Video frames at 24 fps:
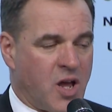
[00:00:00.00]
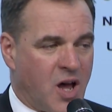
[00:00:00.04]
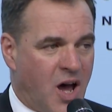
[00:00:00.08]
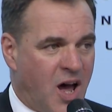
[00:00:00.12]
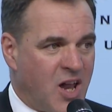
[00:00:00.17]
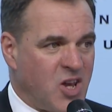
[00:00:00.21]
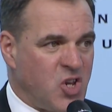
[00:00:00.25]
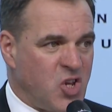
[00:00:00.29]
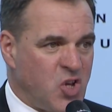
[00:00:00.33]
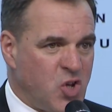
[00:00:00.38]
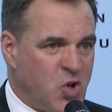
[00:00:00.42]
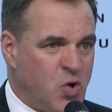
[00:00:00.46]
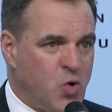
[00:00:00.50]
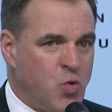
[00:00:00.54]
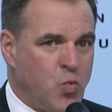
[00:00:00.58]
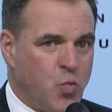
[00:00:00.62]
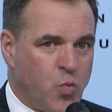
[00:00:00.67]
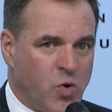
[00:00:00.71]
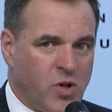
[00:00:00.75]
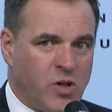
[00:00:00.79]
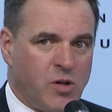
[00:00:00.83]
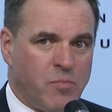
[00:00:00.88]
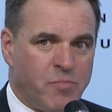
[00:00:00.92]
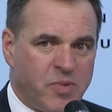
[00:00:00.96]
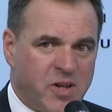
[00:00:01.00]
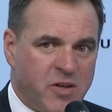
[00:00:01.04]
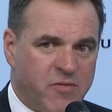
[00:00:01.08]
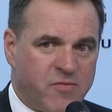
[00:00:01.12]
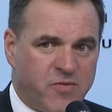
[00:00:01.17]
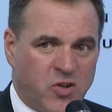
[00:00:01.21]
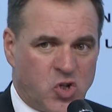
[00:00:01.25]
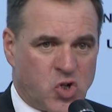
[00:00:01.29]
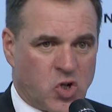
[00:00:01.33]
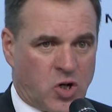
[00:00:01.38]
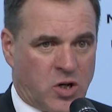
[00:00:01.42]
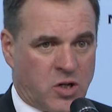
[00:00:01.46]
and you will be
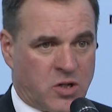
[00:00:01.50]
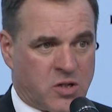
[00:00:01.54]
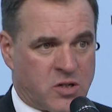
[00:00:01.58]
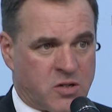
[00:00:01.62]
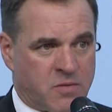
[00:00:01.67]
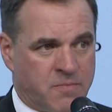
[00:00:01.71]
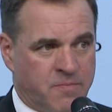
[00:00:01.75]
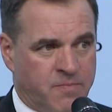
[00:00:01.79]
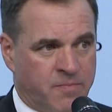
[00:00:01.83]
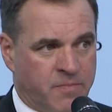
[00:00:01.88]
vigilant.